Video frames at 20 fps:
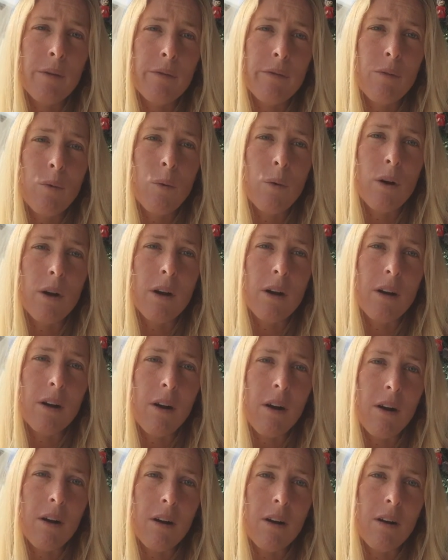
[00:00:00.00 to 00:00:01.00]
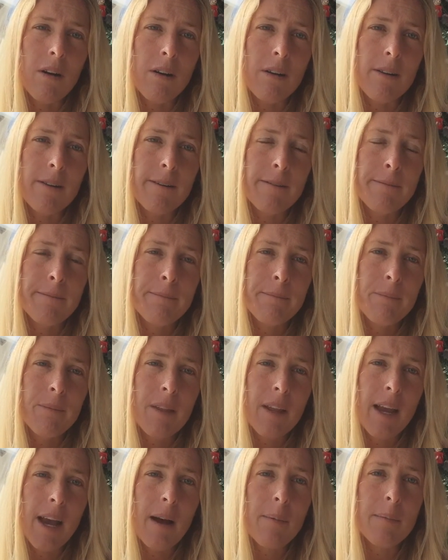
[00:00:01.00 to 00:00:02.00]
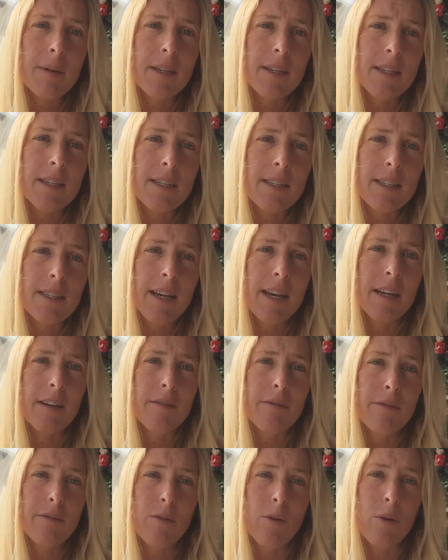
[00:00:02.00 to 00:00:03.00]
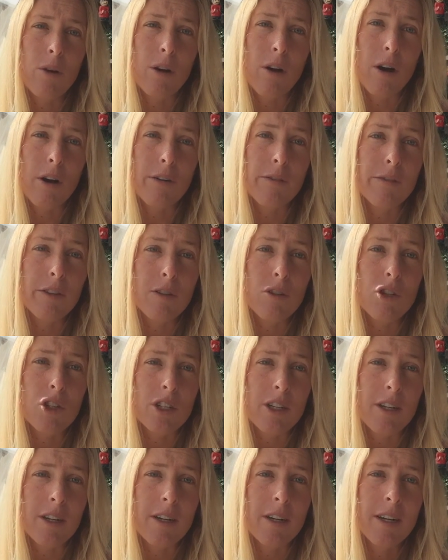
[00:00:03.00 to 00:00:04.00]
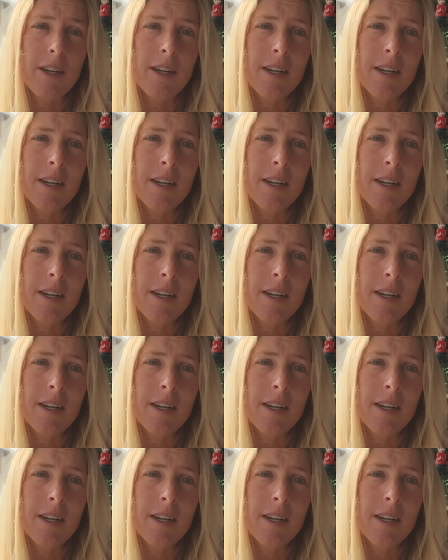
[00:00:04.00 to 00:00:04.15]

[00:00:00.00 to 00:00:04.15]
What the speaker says: for our happiness and for our future,